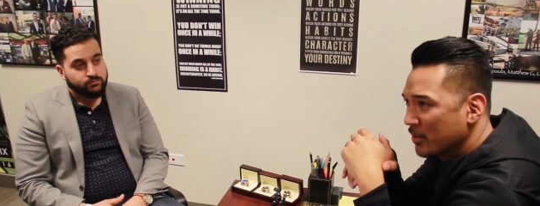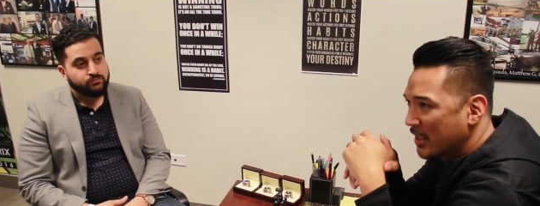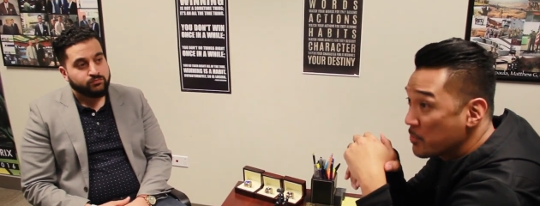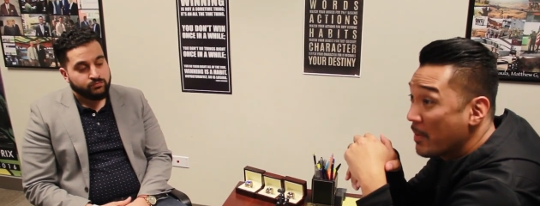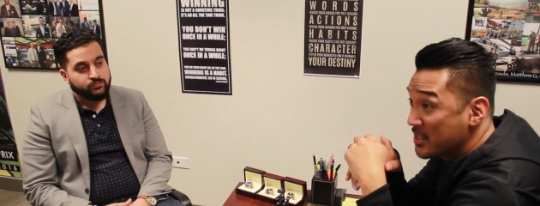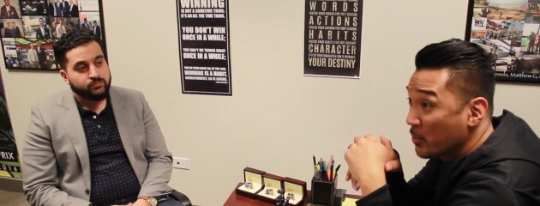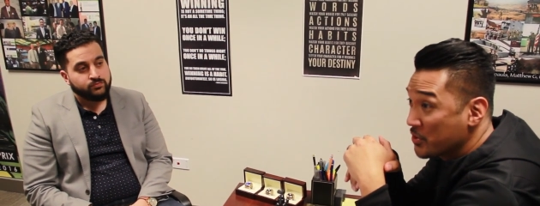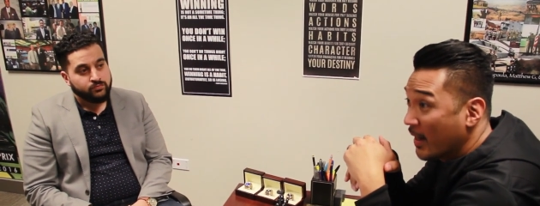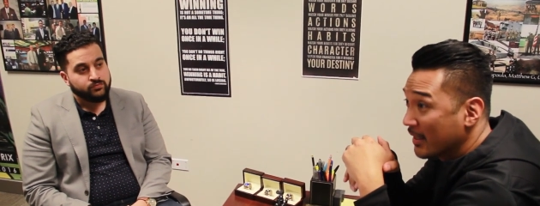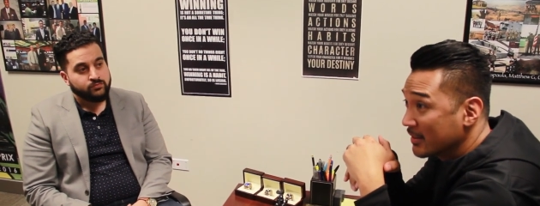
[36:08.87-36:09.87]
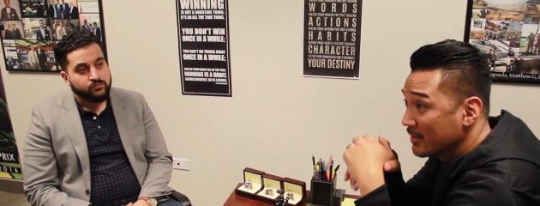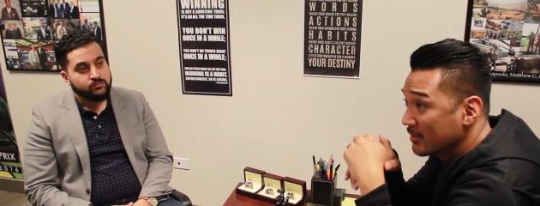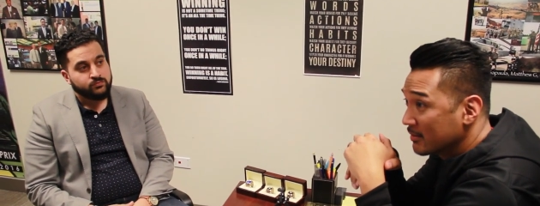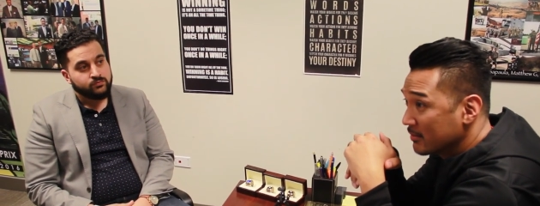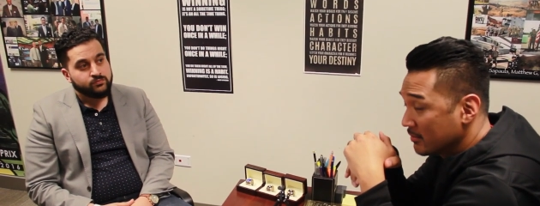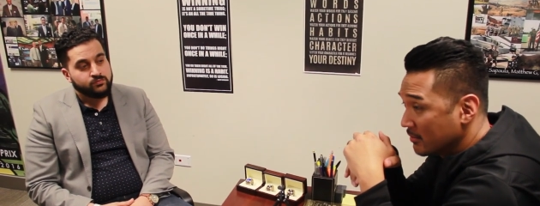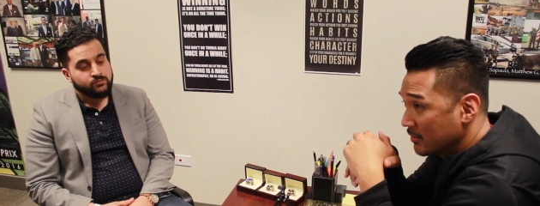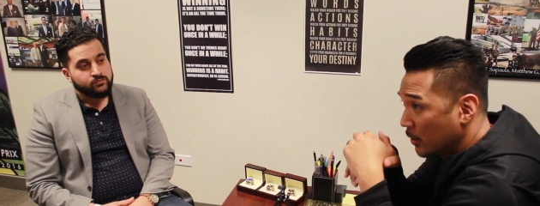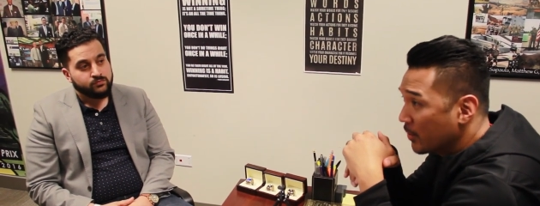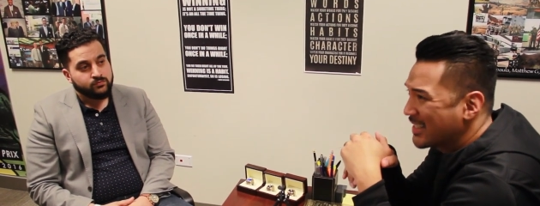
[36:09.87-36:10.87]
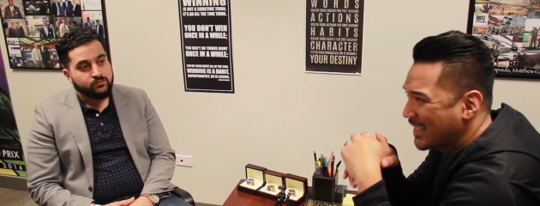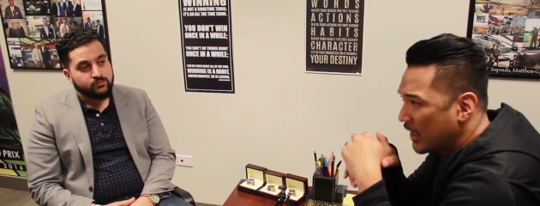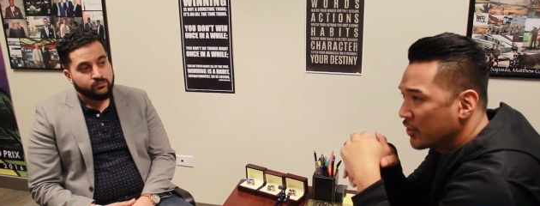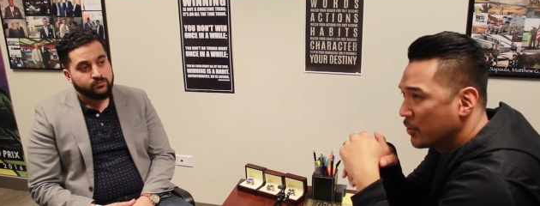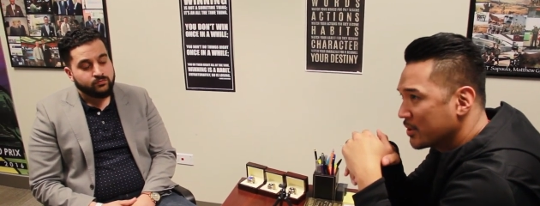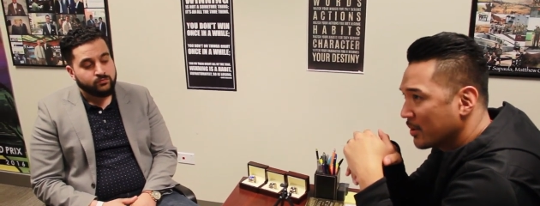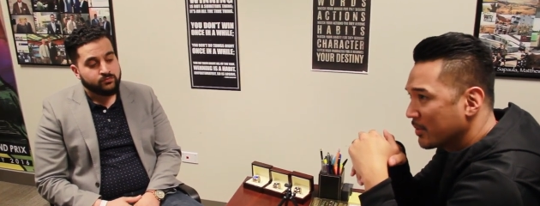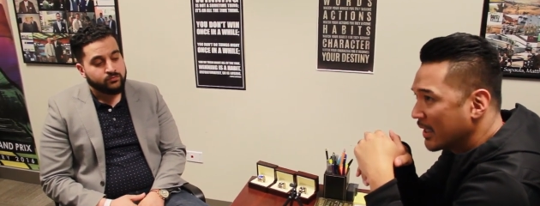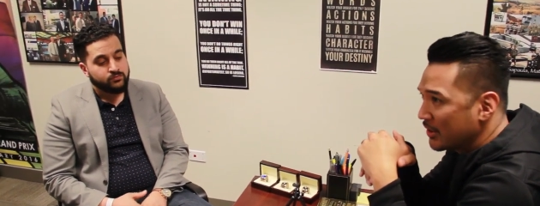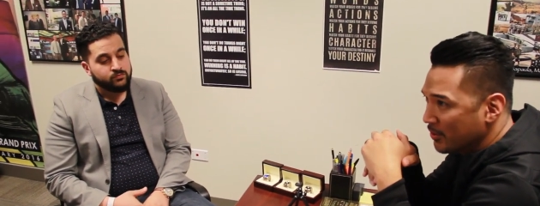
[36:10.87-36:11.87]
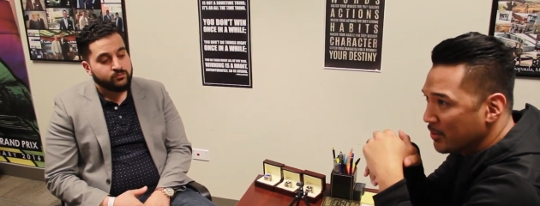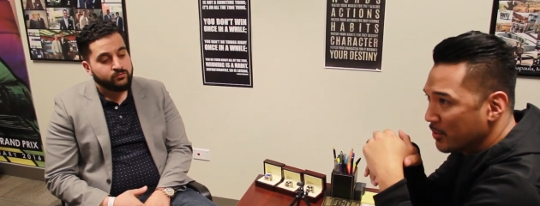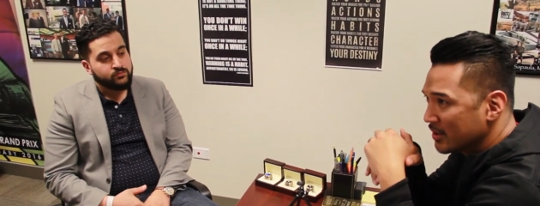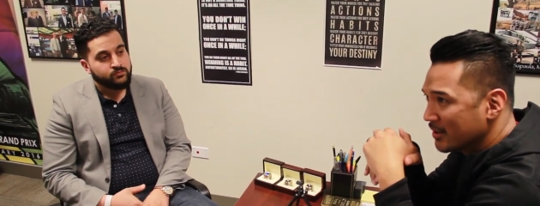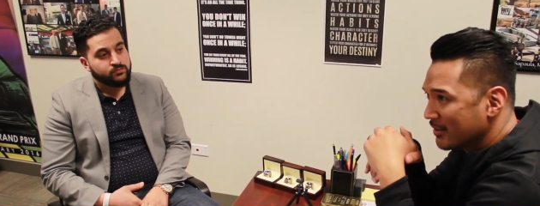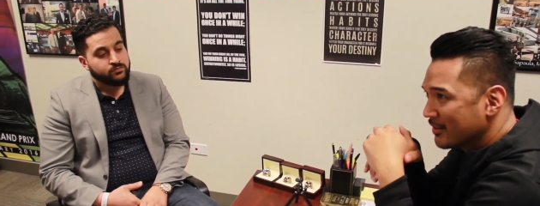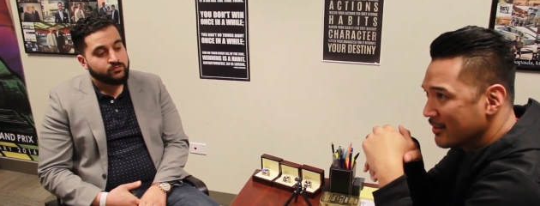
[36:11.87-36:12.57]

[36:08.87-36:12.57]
Speaker 1: That's basically what you're asking. You wouldn't say you'd do something and not do it, would you?